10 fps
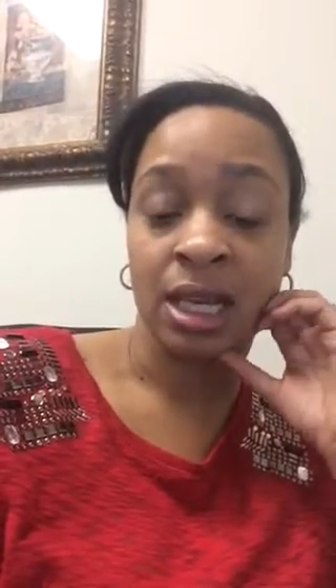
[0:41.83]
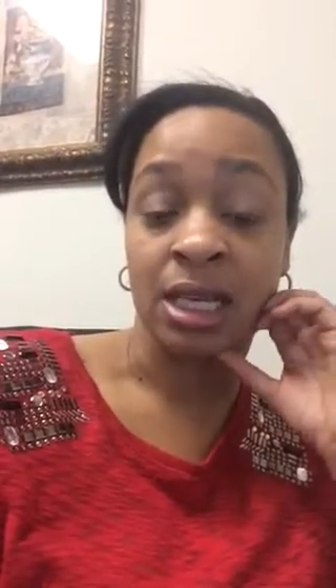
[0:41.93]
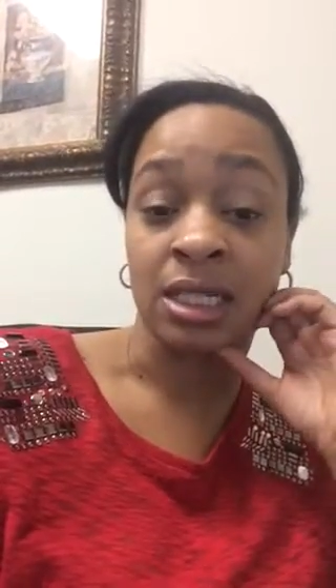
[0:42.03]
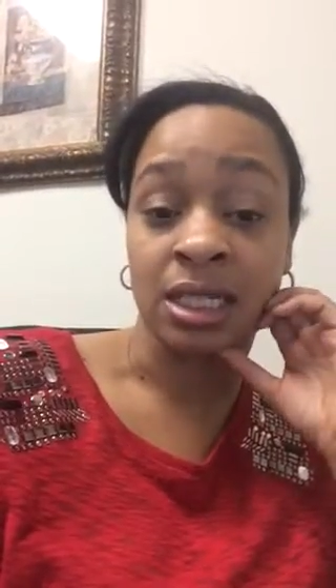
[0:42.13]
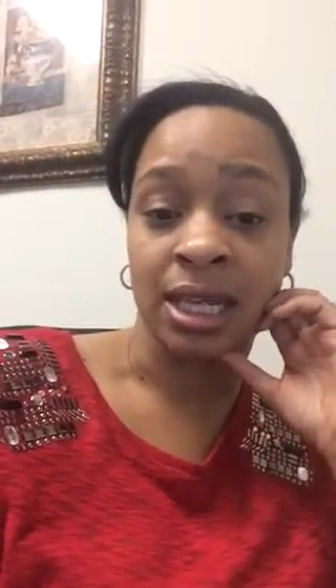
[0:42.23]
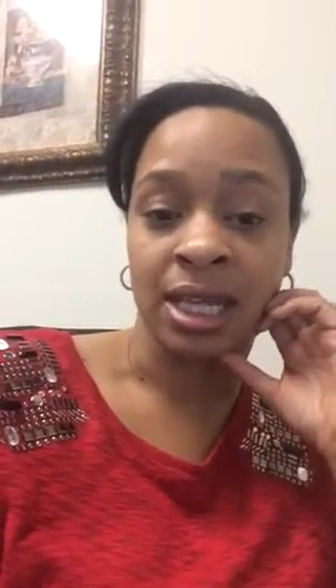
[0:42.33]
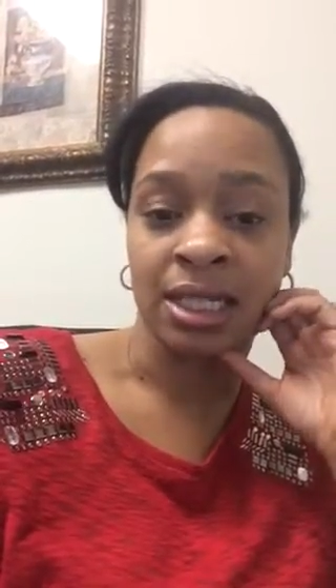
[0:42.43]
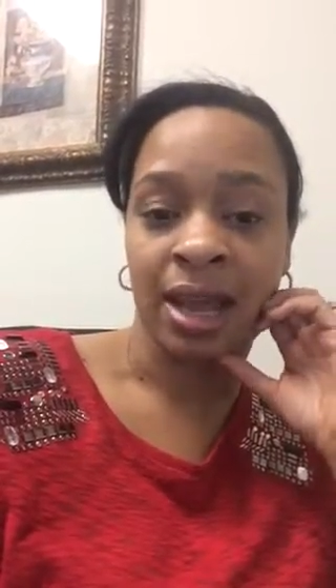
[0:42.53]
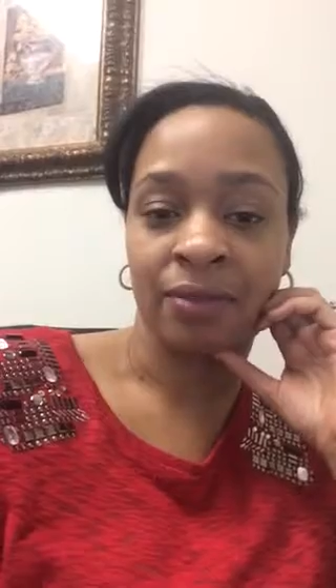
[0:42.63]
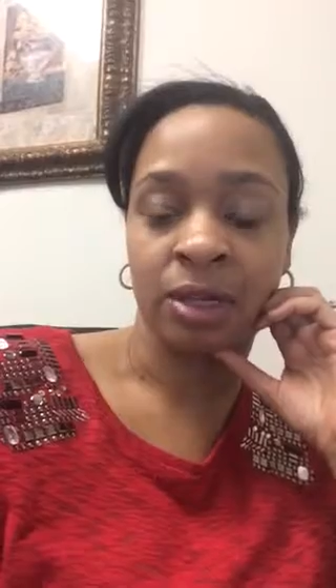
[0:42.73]
in today's
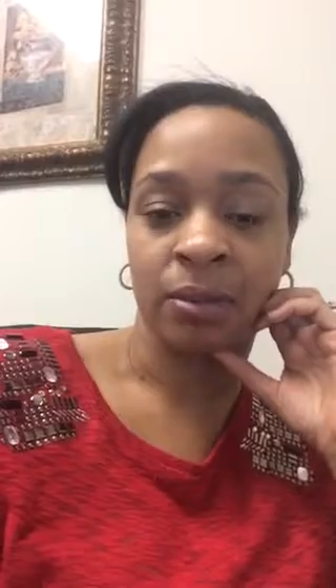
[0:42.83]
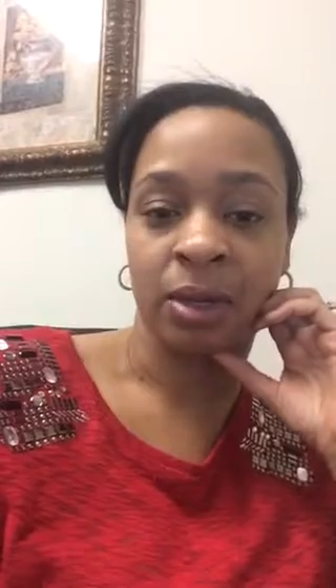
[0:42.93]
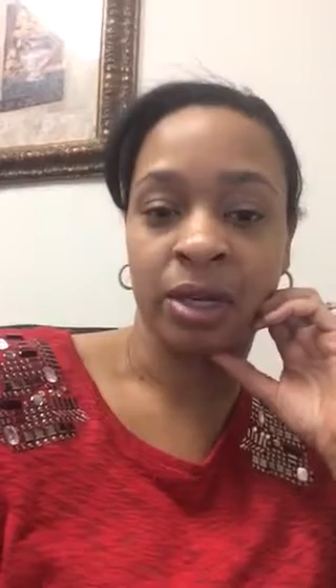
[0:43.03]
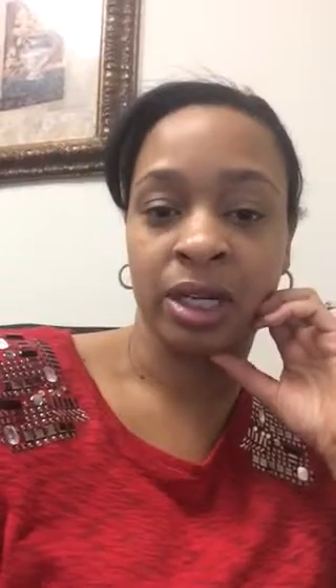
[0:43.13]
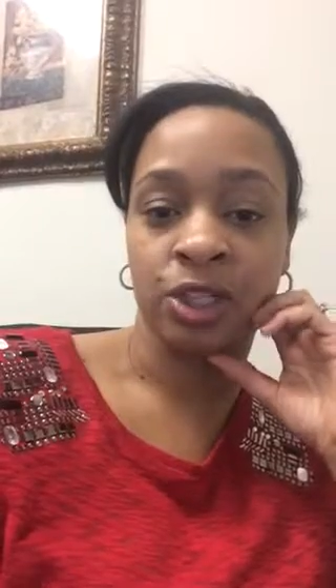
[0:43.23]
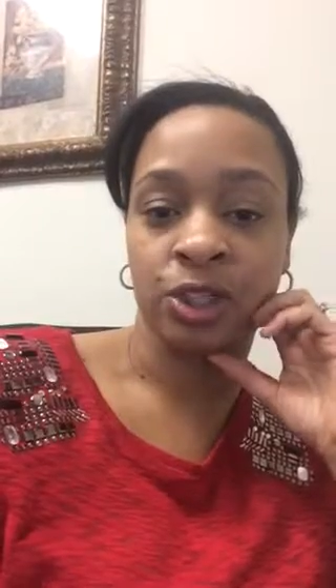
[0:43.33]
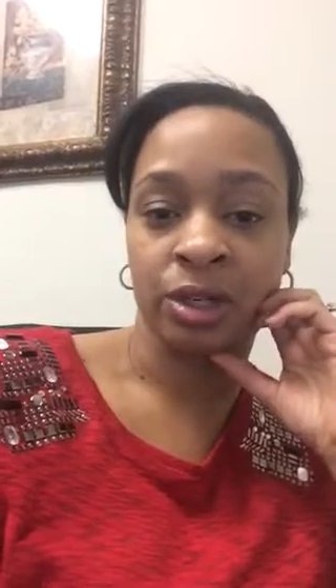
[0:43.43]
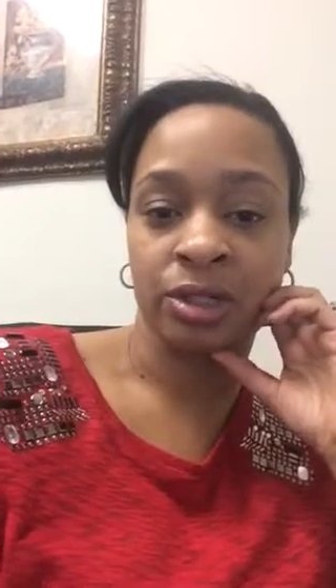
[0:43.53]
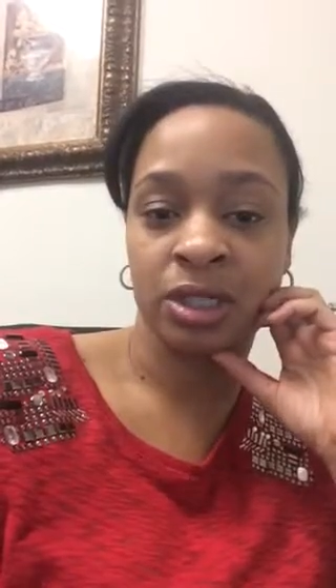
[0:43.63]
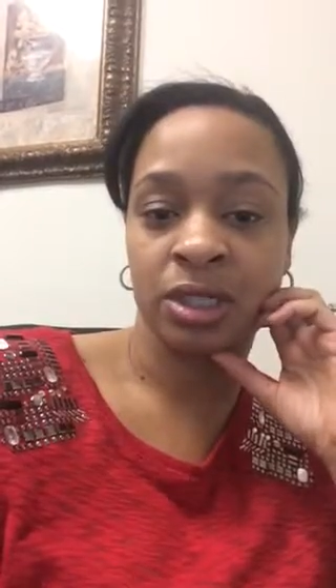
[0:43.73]
African American
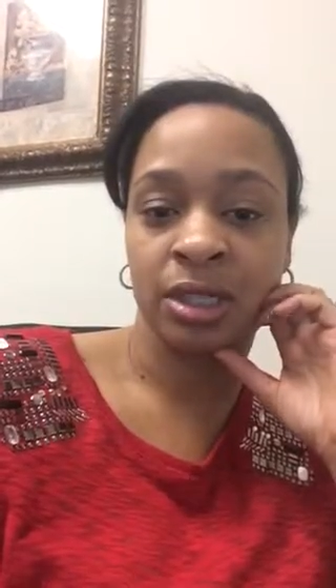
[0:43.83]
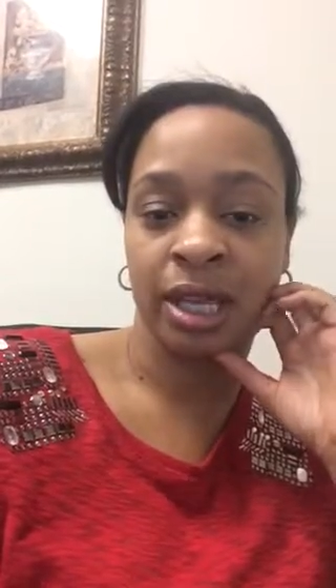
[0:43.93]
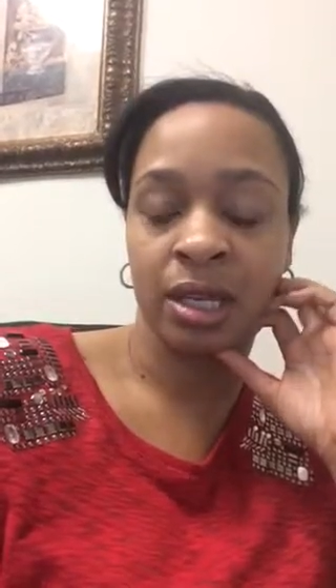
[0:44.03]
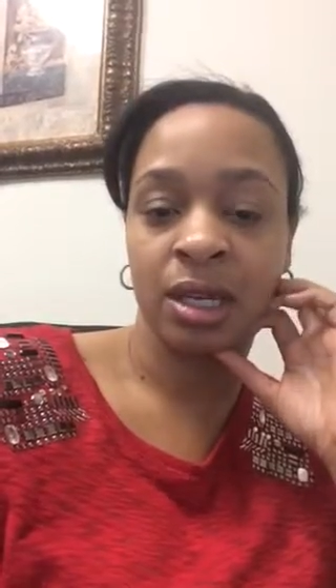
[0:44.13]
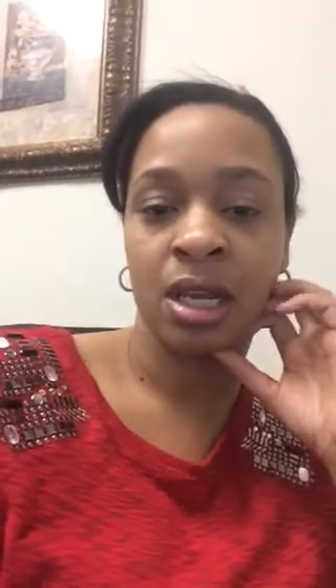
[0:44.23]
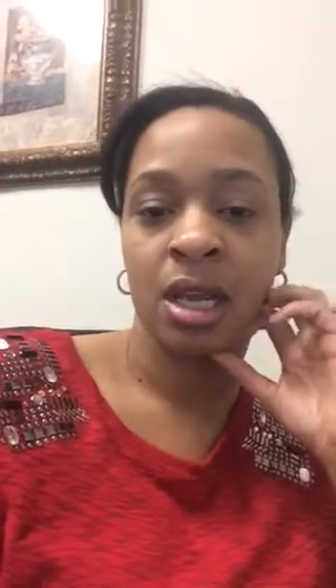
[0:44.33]
churches, that